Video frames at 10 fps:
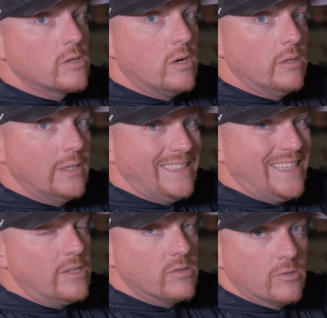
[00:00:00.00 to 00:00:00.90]
on the
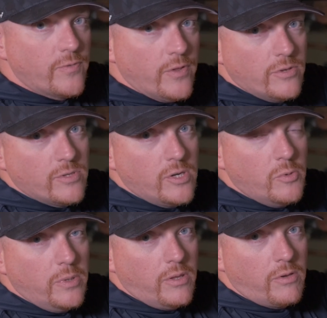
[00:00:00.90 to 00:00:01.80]
diesels for those of
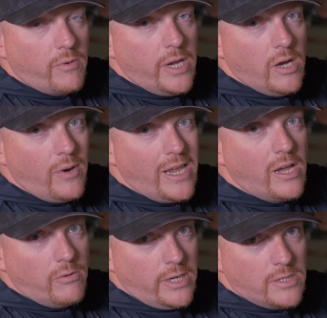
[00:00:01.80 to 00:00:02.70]
you with the 3.0
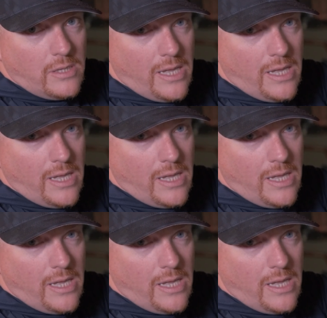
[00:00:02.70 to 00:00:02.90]
Eco Diesel